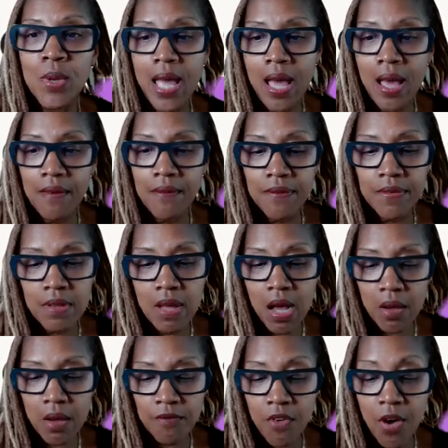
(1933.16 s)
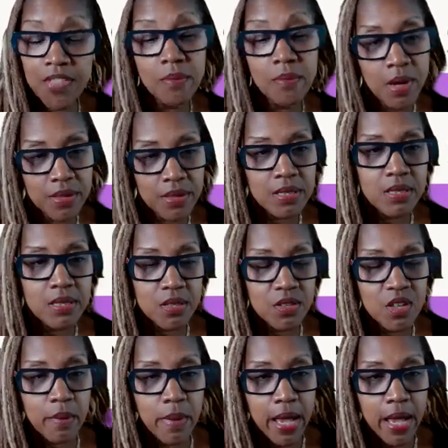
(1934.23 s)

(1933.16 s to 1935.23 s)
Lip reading: We have Father, Mother, Sister,